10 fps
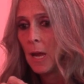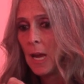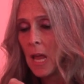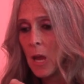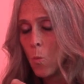
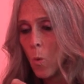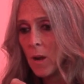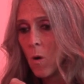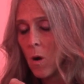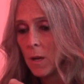And I
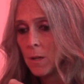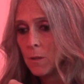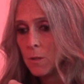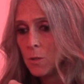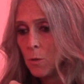went
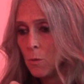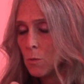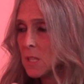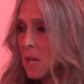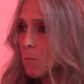on to
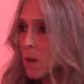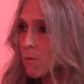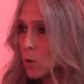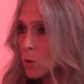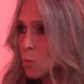set my
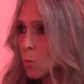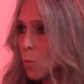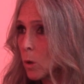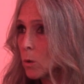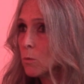first
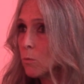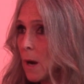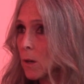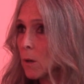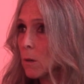world
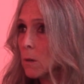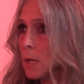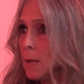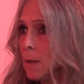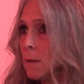record
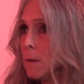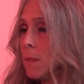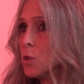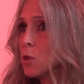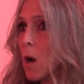in
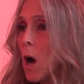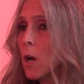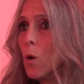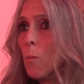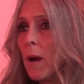the
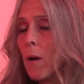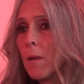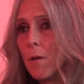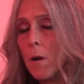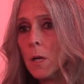Chicago
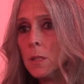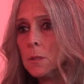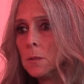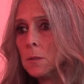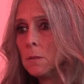
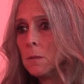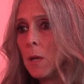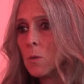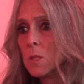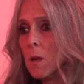Marathon
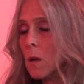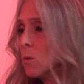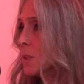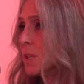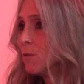that was not
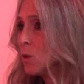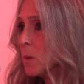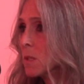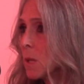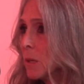only a few
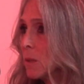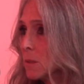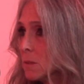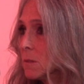months later.